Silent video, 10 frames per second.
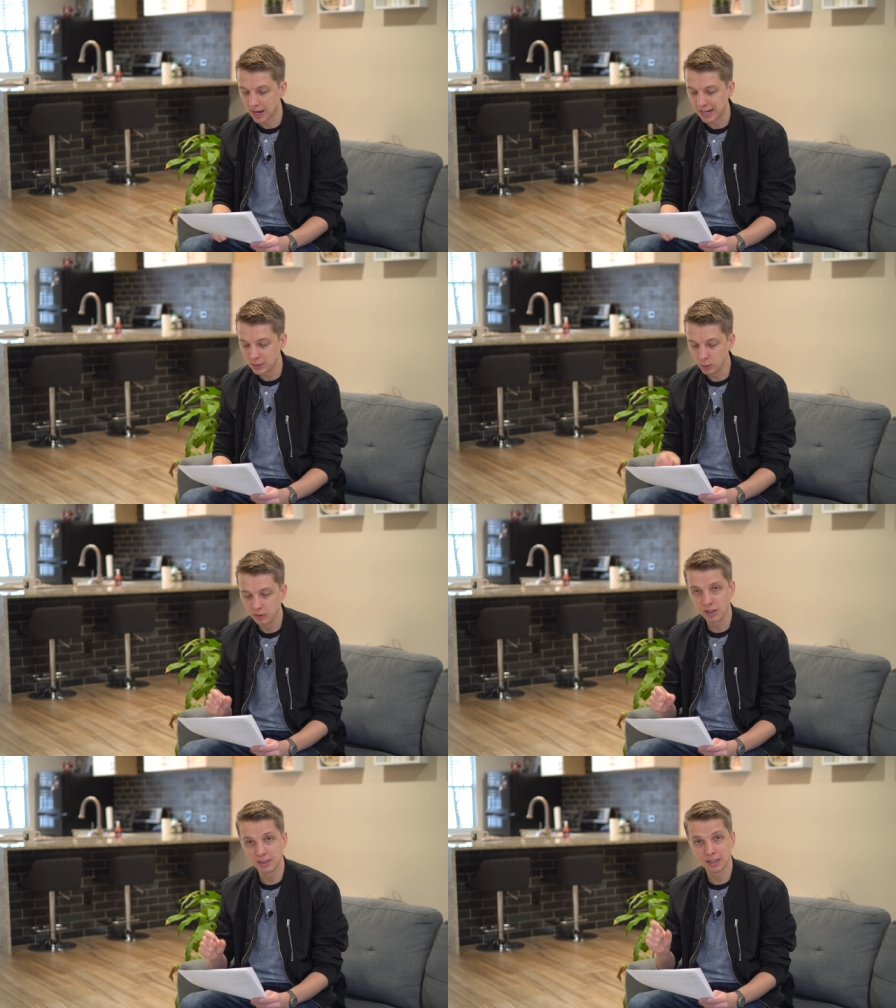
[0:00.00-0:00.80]
I do
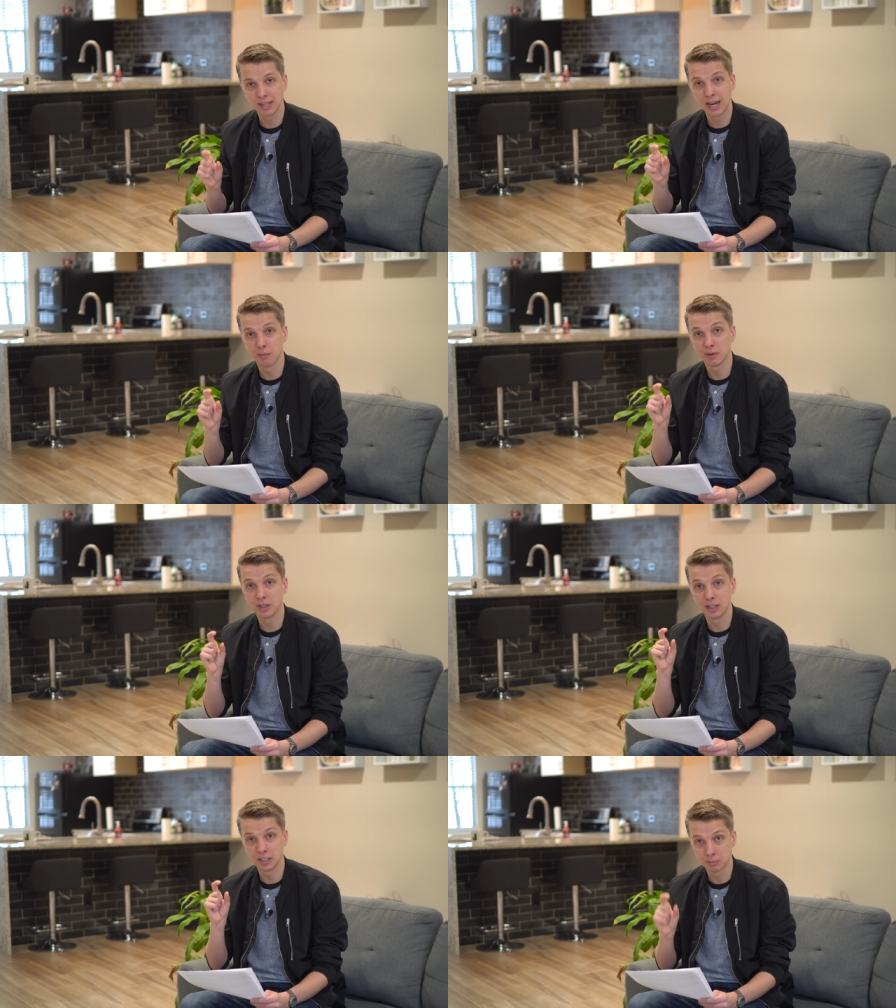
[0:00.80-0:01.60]
think that the
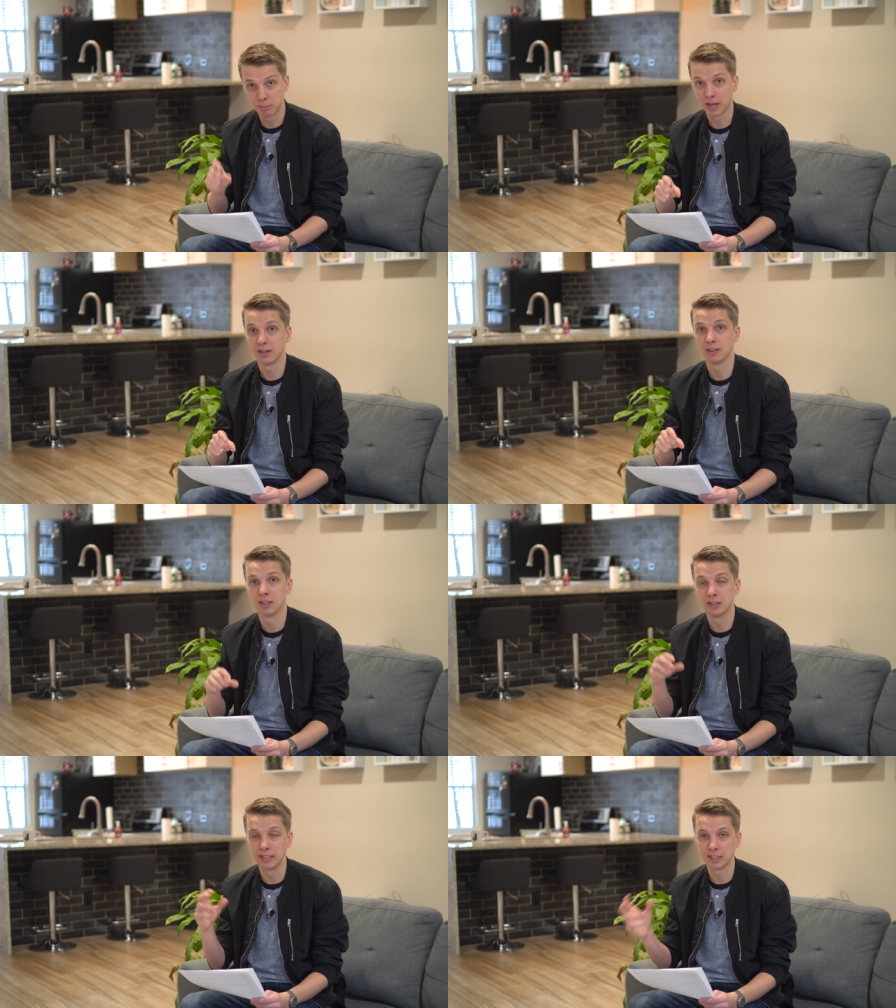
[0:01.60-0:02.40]
camera is better
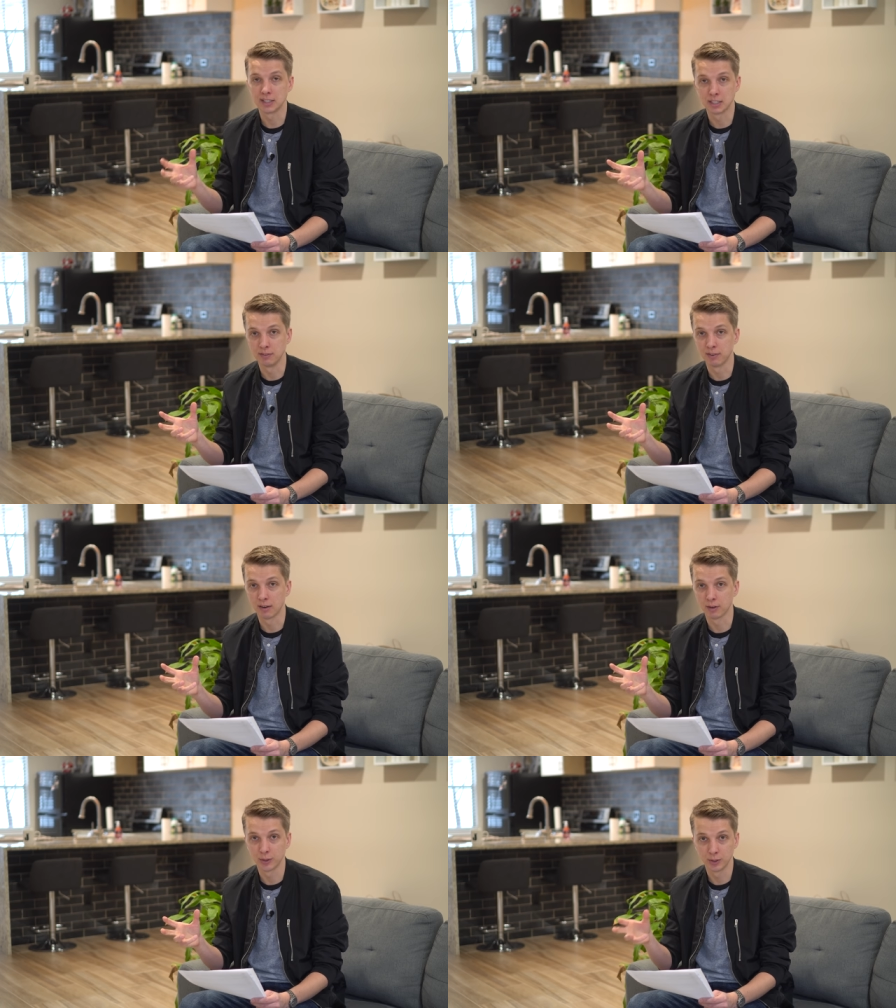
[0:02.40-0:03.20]
than the
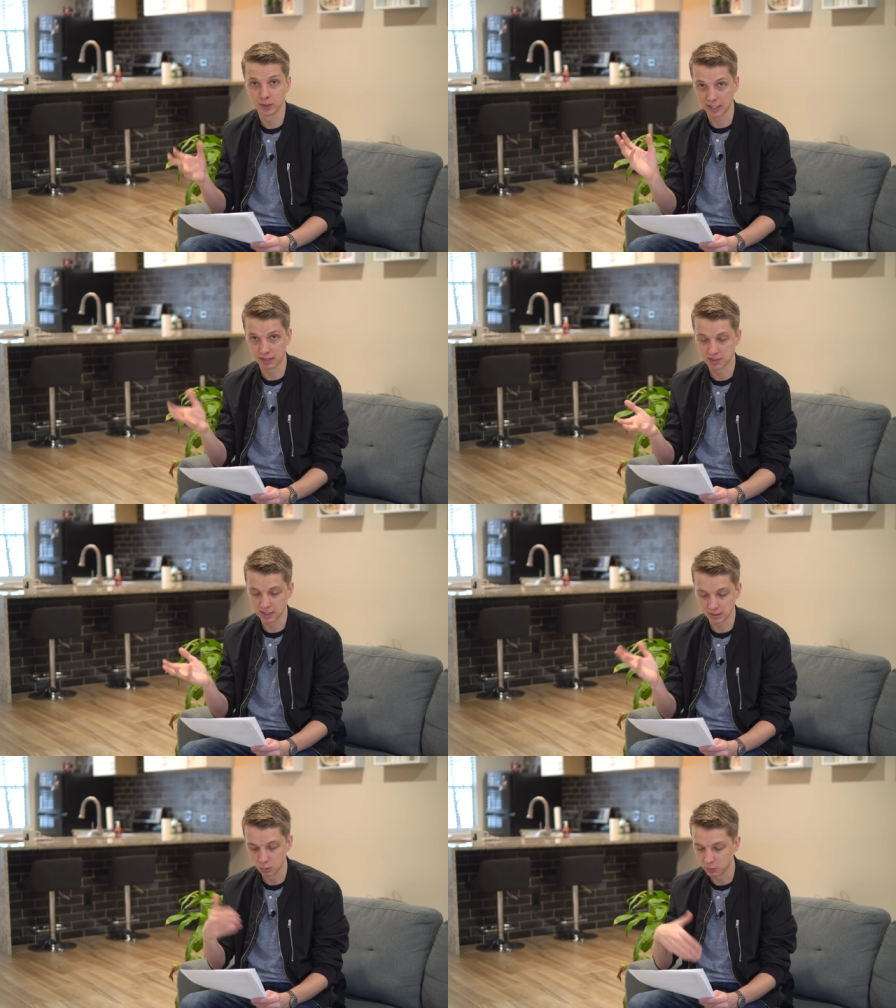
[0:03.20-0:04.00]
A6500, like I've
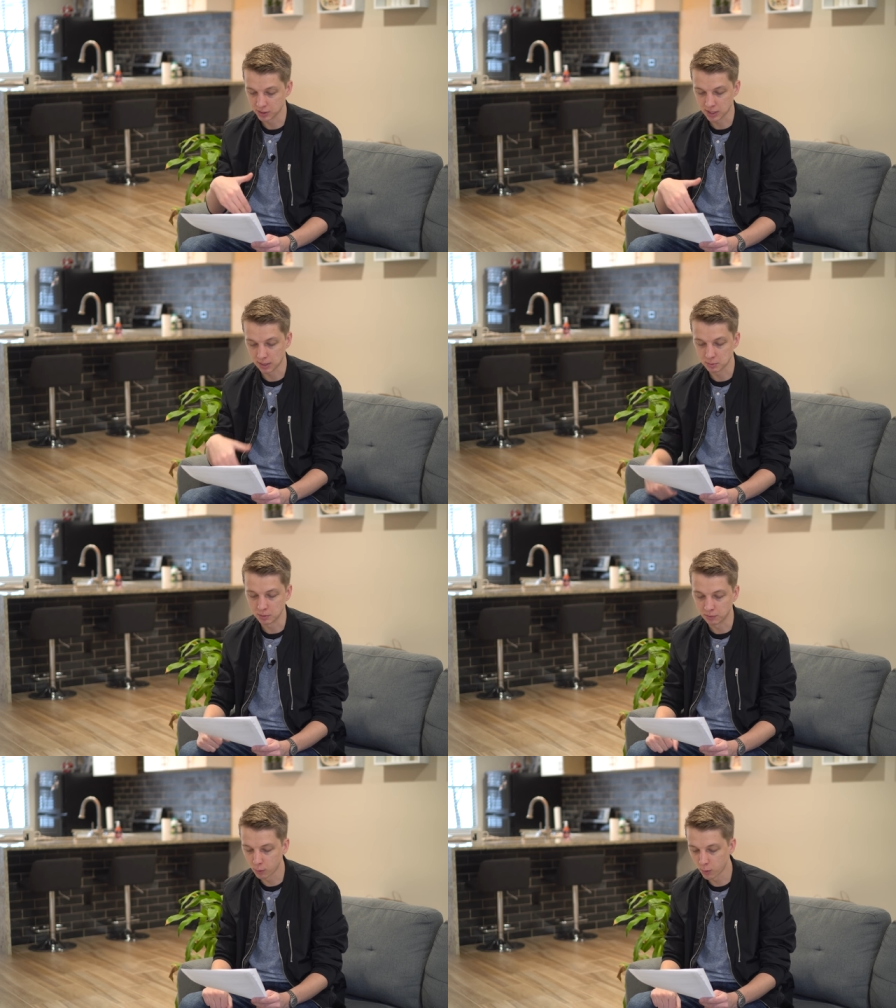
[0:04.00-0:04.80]
said numerous times
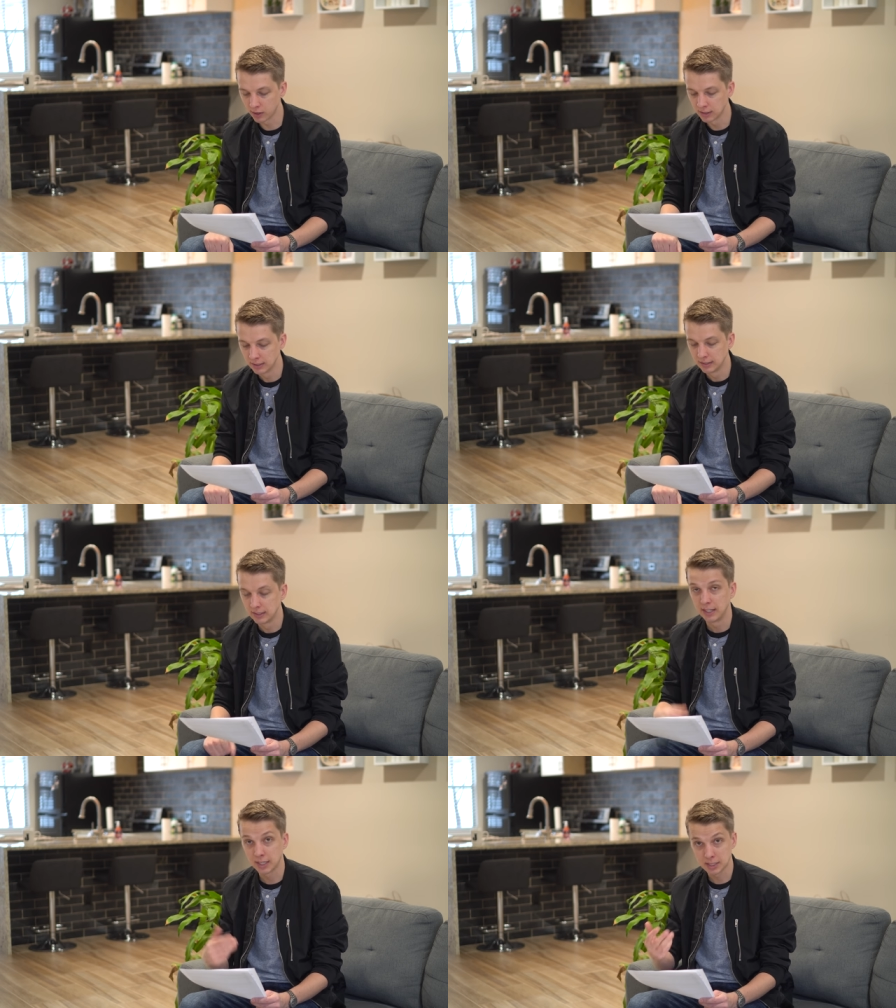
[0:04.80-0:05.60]
before,
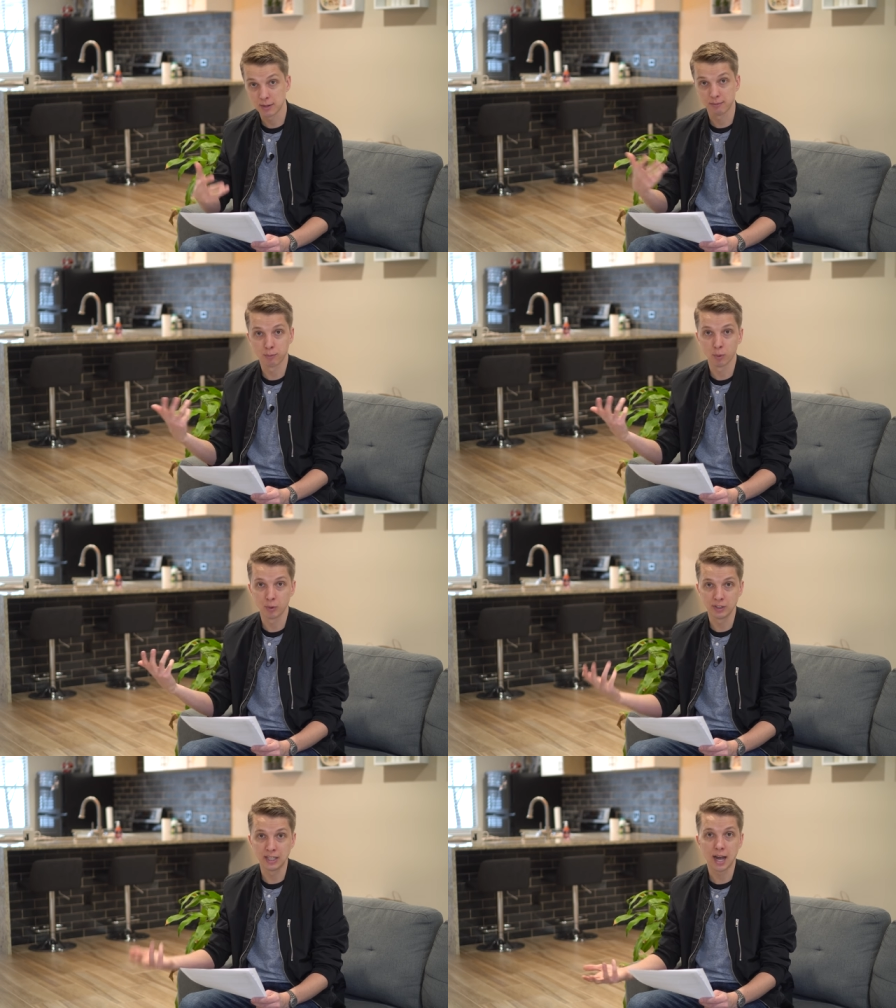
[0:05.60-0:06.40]
except
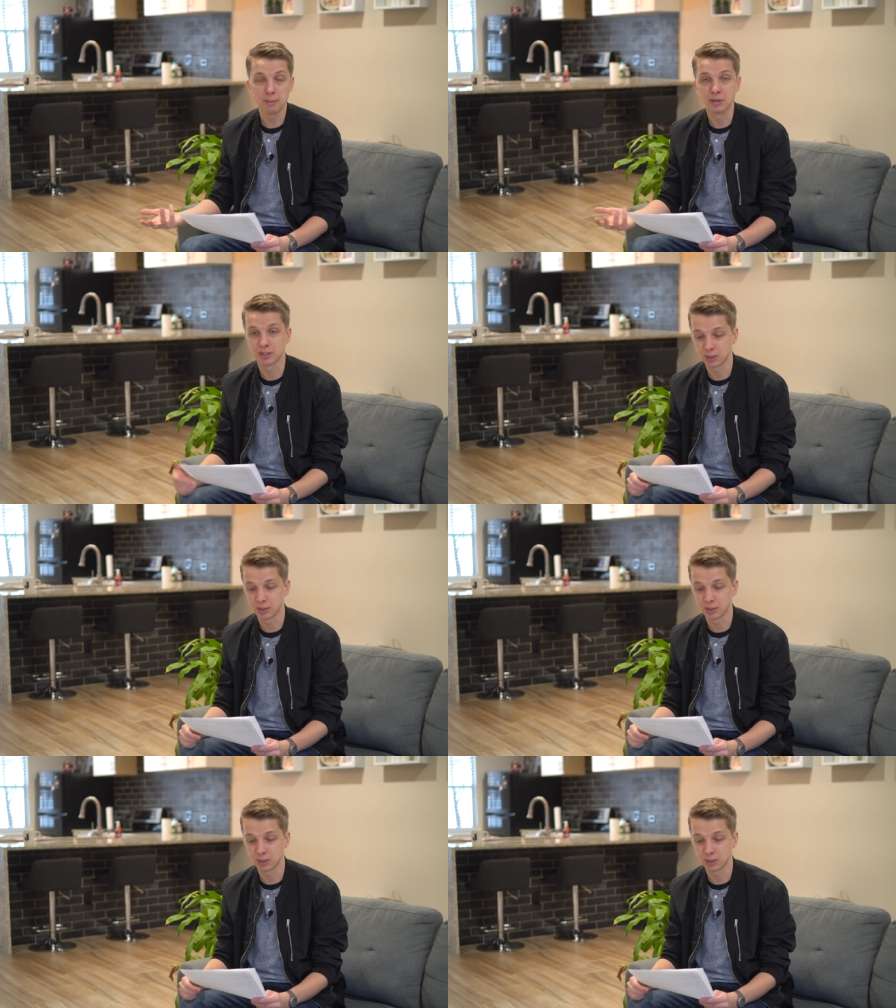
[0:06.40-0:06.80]
for the IBIS.